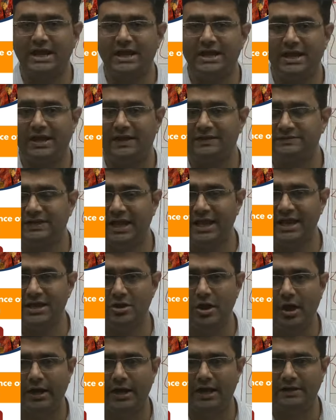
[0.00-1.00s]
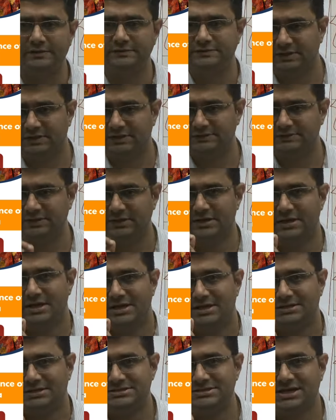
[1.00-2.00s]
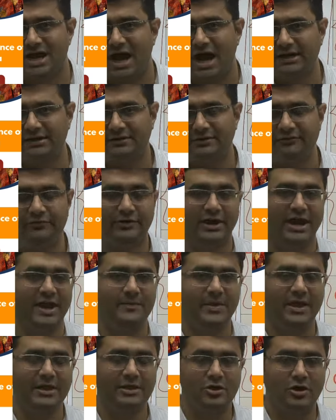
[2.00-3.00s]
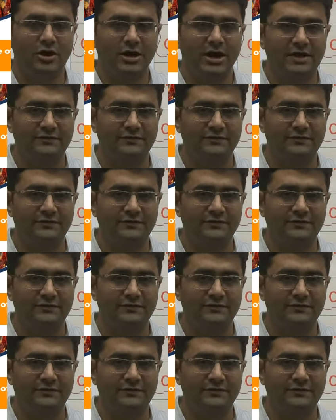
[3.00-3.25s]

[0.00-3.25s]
ideas in your answers. Start framing your